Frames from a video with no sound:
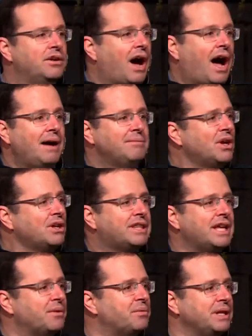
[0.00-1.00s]
I'm not
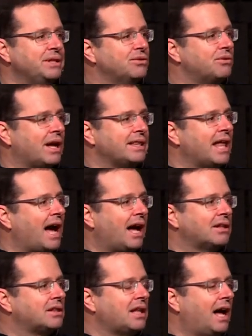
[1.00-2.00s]
there when you run the
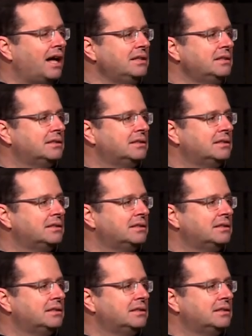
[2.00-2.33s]
outline.